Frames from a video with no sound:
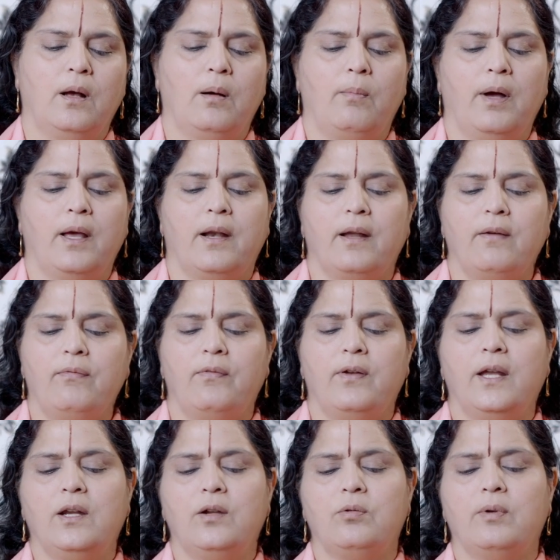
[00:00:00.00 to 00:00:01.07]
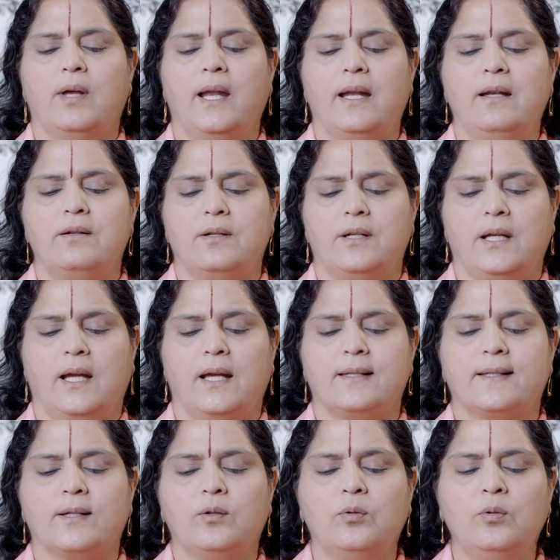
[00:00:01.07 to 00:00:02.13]
By referring to an entity
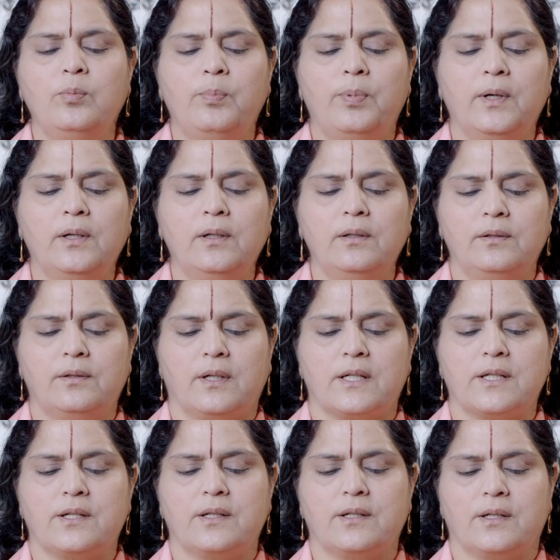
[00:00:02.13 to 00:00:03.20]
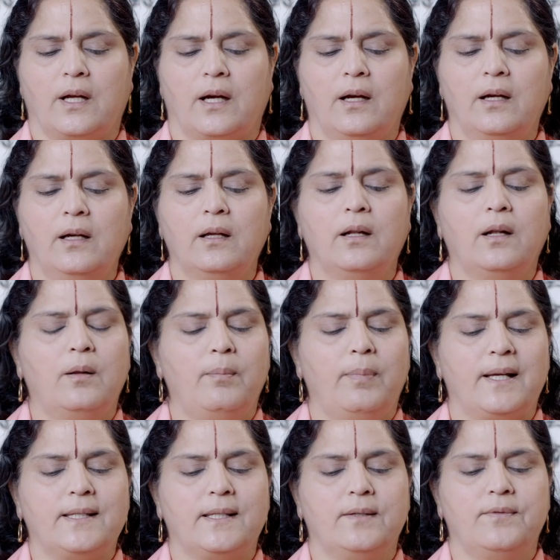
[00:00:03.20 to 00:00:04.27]
as upadrashta,
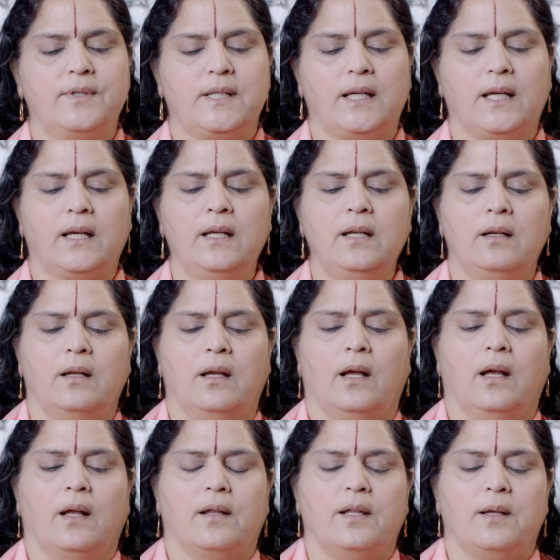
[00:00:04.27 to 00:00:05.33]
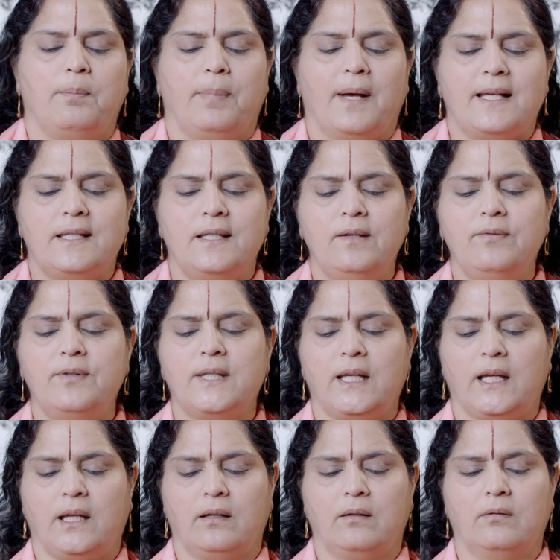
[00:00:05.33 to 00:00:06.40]
passive seer, the passive
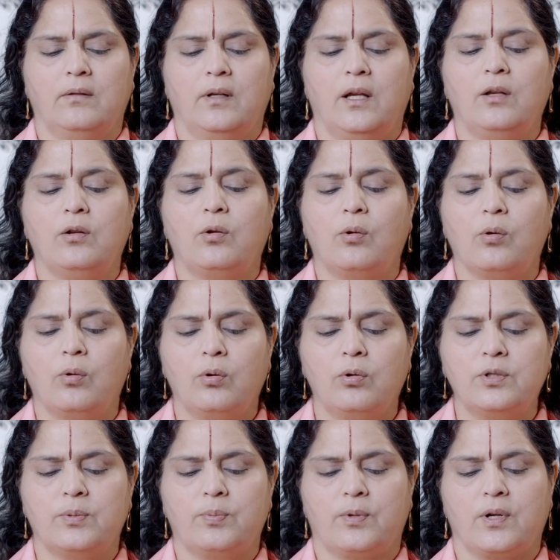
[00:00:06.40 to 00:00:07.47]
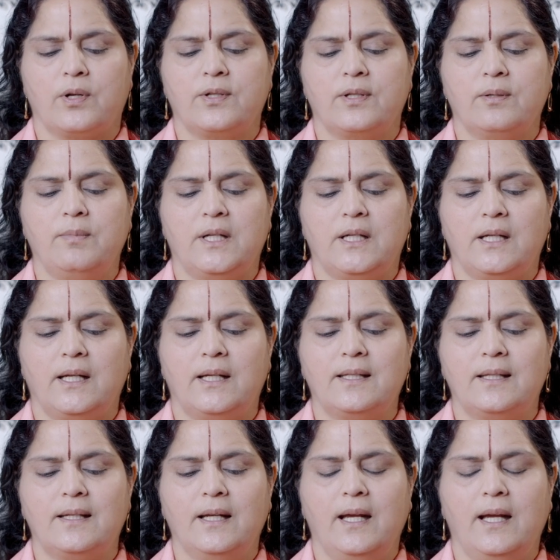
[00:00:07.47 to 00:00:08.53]
seen in close proximity
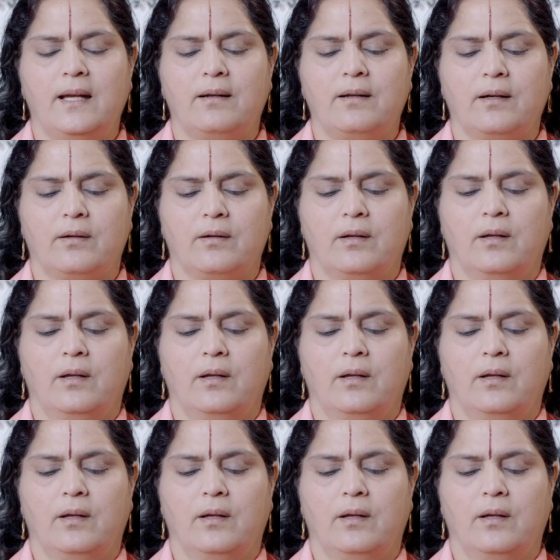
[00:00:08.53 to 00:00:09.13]
is negated.